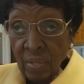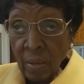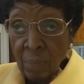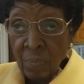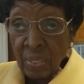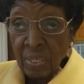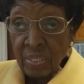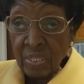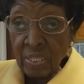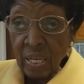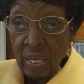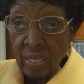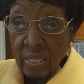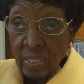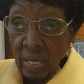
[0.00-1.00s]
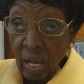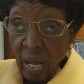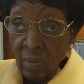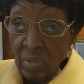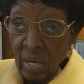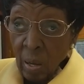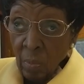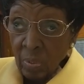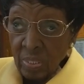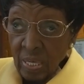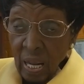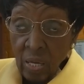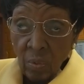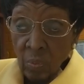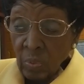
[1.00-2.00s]
that means that I was
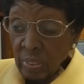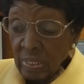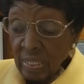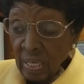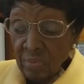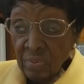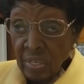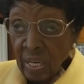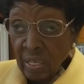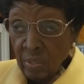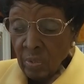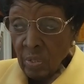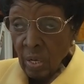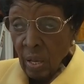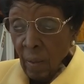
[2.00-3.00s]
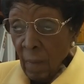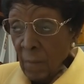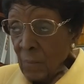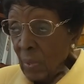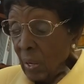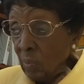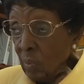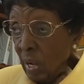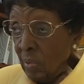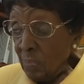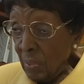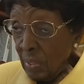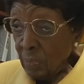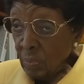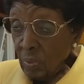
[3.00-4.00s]
not only segregated by white
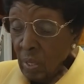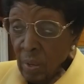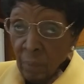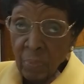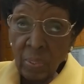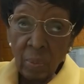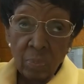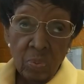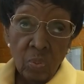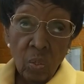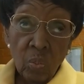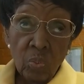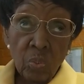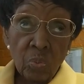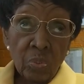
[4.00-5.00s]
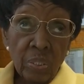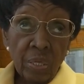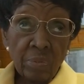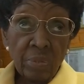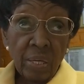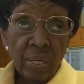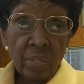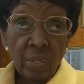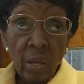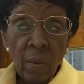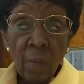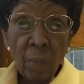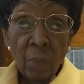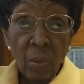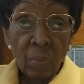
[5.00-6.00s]
people, but I was also segregated
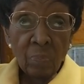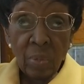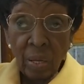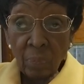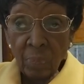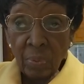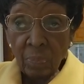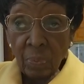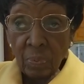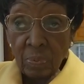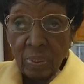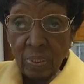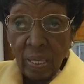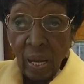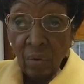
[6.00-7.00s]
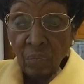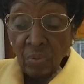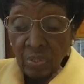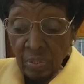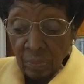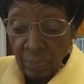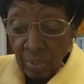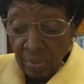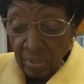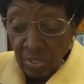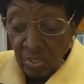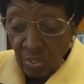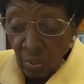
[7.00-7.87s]
by black people, African Americans.